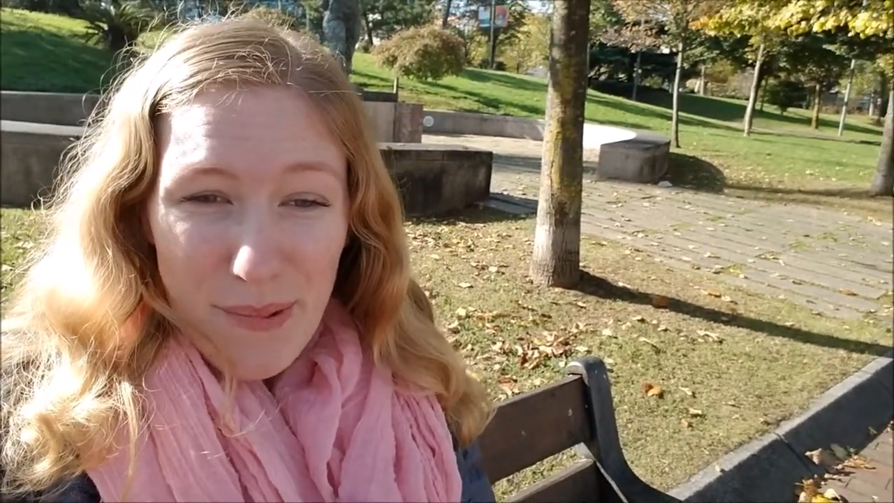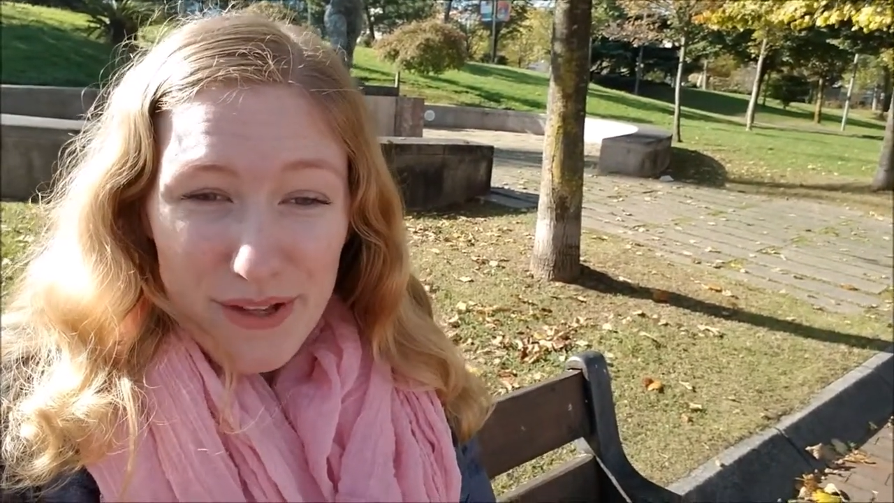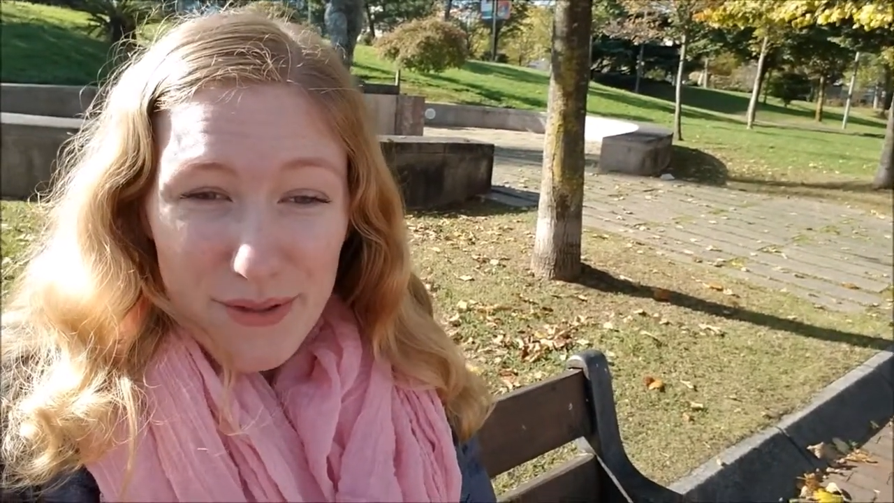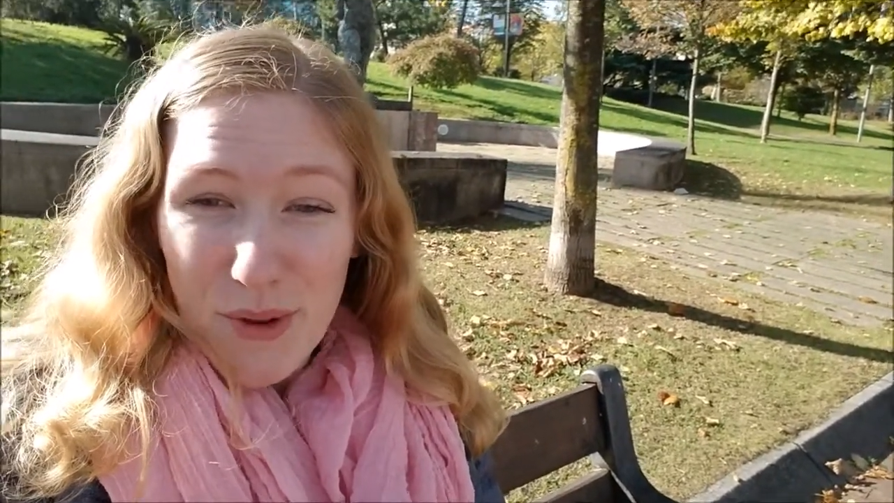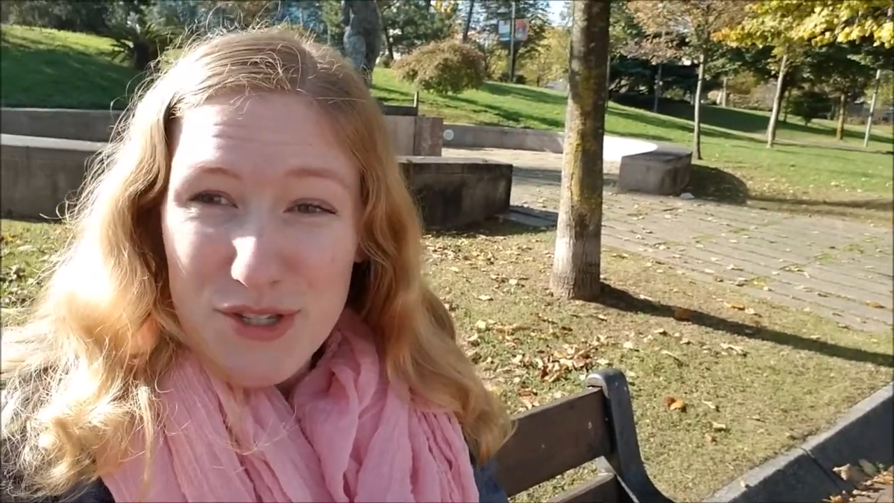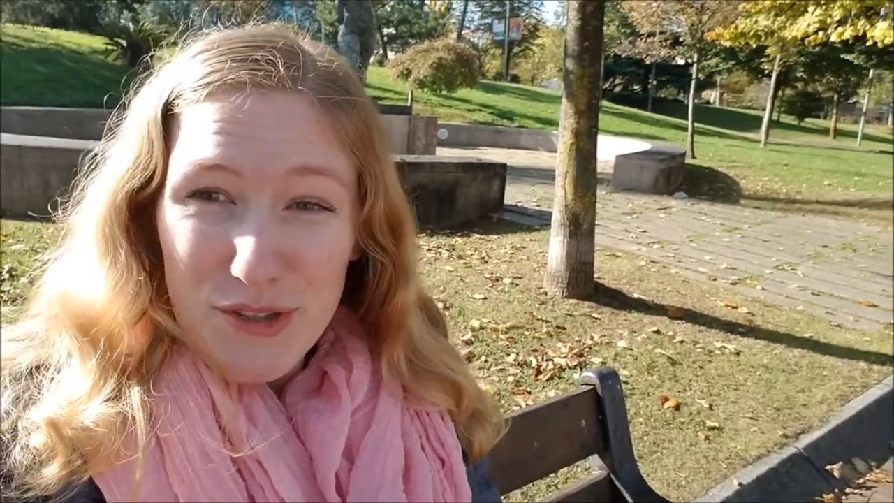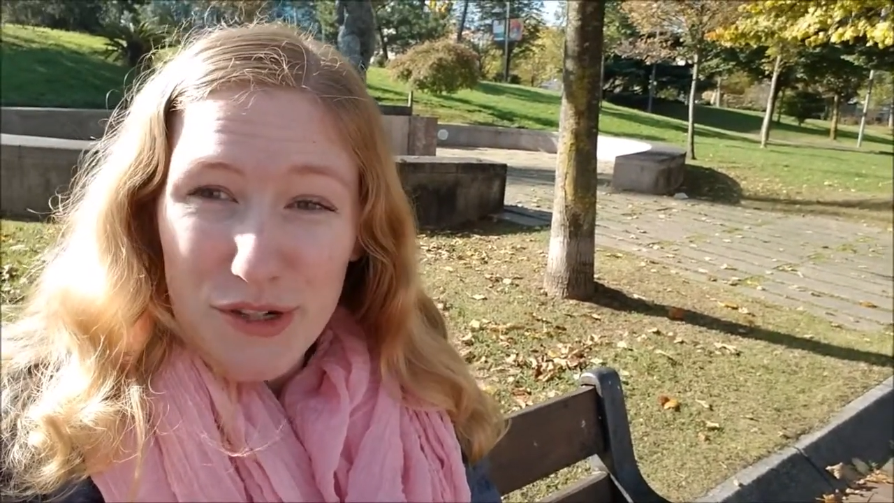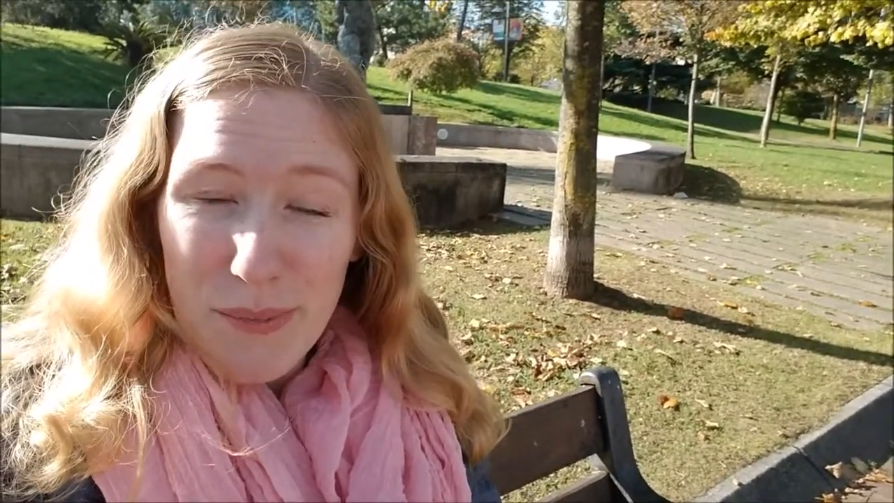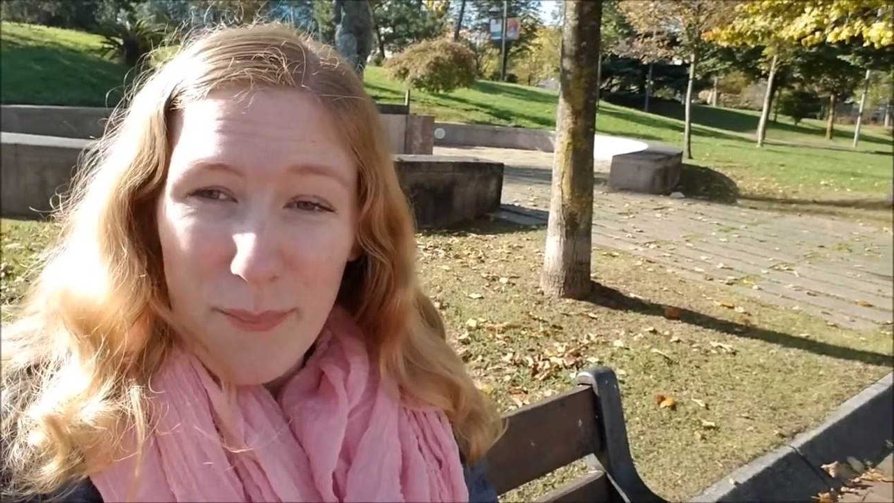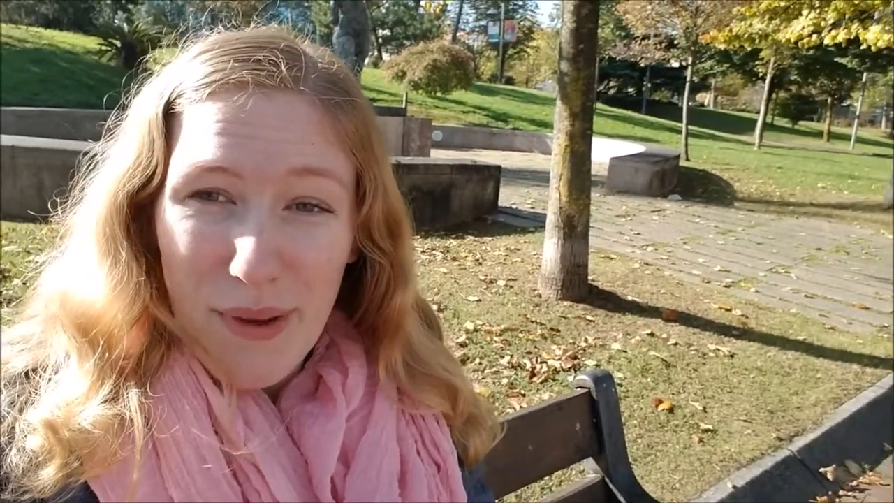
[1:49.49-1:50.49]
but you also
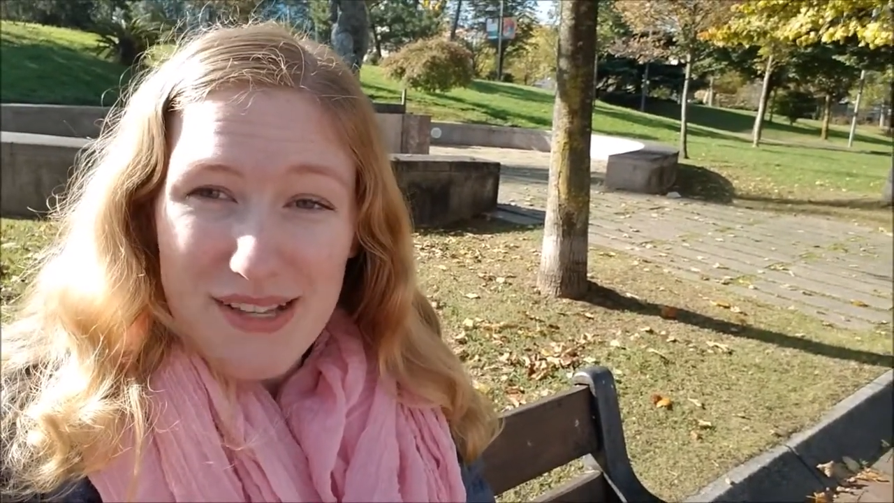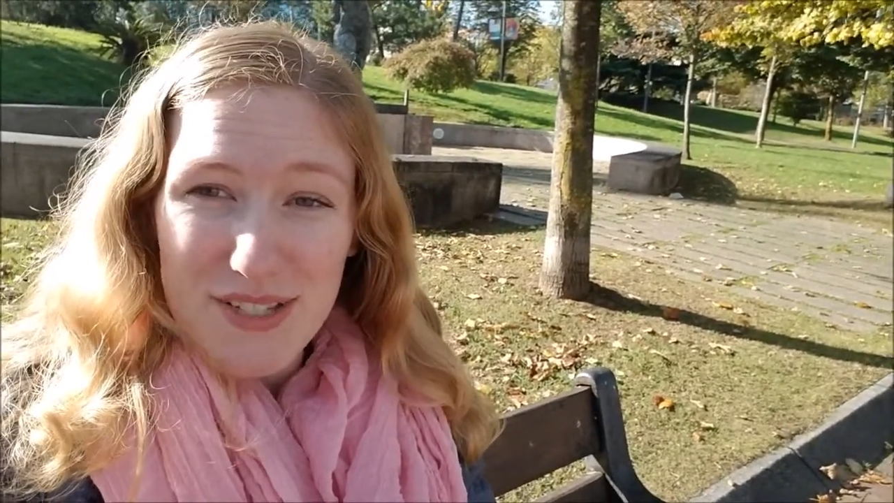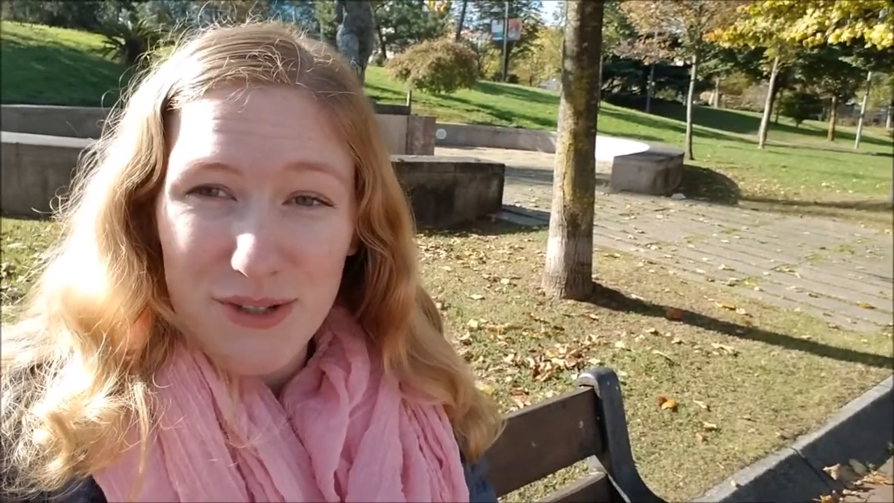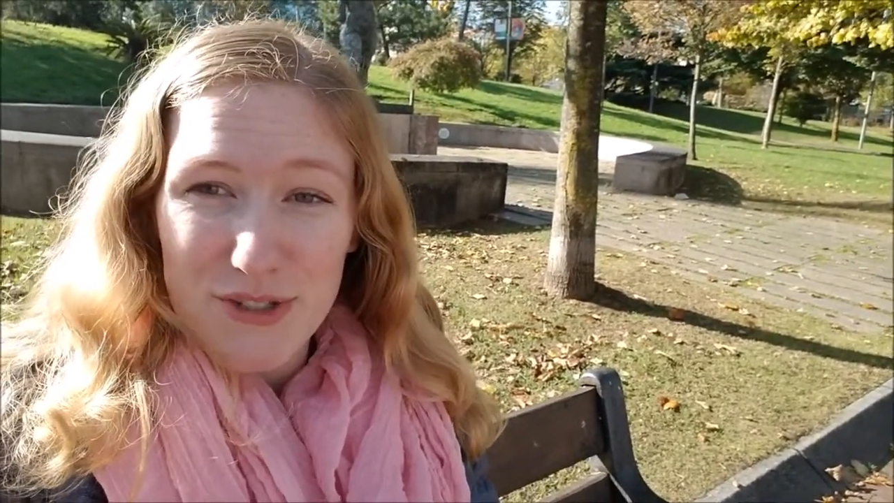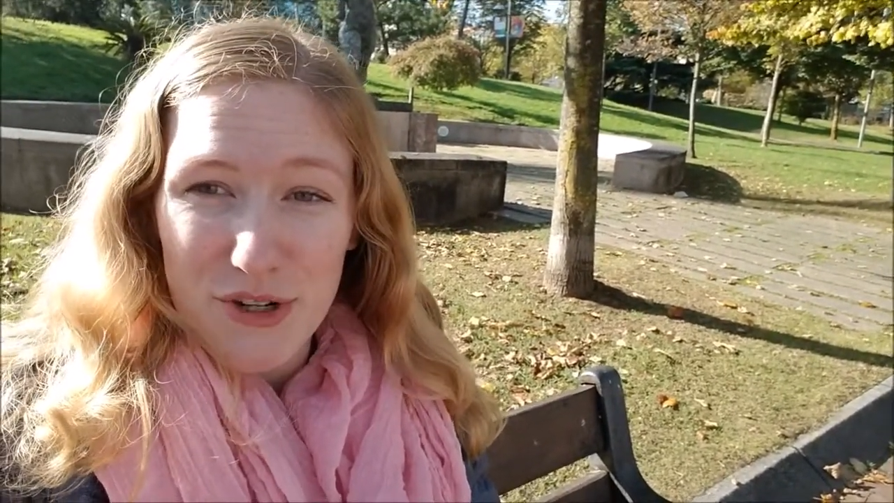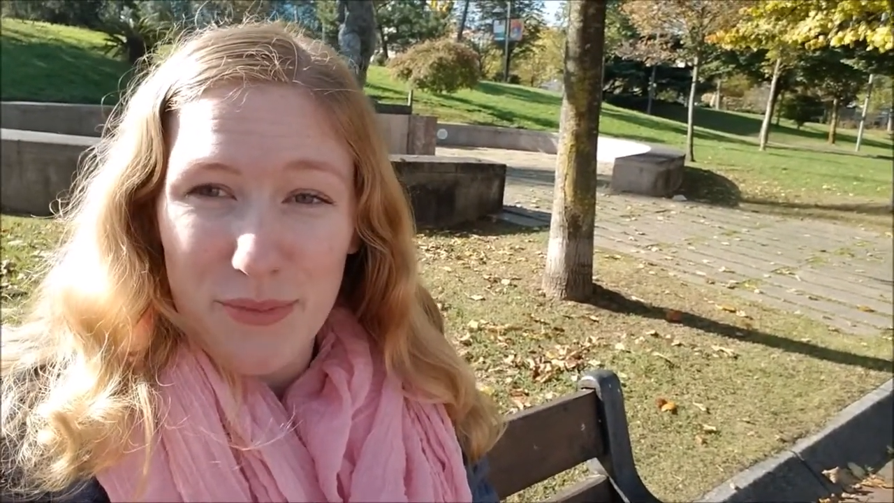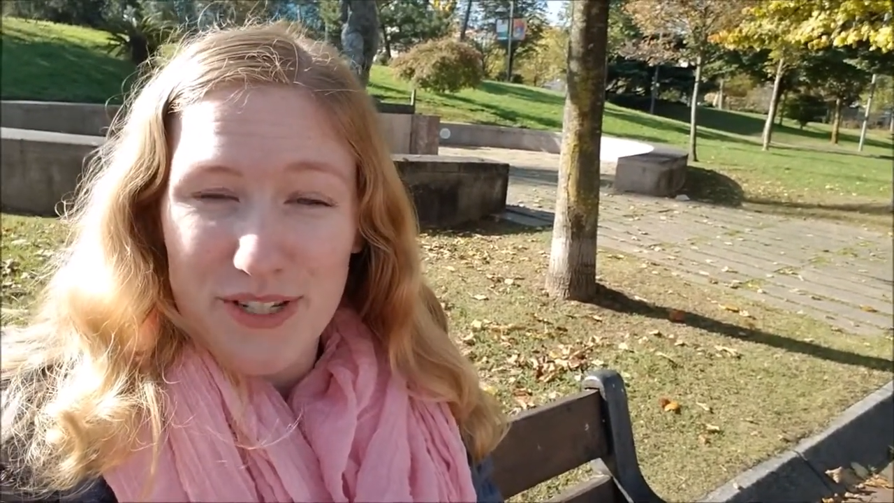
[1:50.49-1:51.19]
learn about Basque culture,